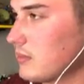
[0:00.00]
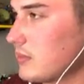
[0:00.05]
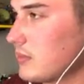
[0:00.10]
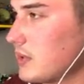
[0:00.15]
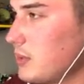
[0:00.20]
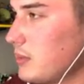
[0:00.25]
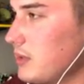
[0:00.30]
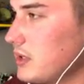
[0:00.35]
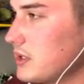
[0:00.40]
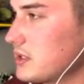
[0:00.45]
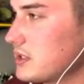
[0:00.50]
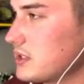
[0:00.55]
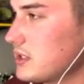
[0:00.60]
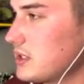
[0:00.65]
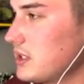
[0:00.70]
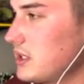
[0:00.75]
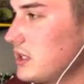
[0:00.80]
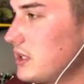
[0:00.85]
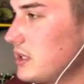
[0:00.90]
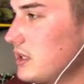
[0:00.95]
I want to
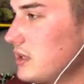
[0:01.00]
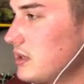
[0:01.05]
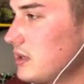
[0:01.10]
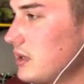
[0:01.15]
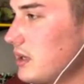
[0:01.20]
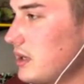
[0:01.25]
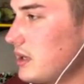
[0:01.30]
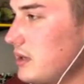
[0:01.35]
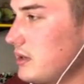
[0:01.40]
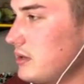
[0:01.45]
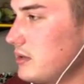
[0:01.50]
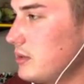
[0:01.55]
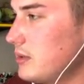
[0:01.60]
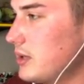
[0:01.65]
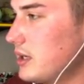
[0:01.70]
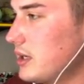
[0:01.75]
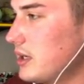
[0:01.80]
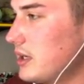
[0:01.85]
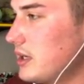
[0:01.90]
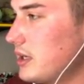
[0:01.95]
see, how do
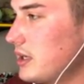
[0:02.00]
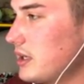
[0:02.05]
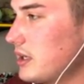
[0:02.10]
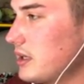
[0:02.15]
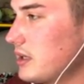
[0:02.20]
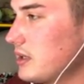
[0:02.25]
I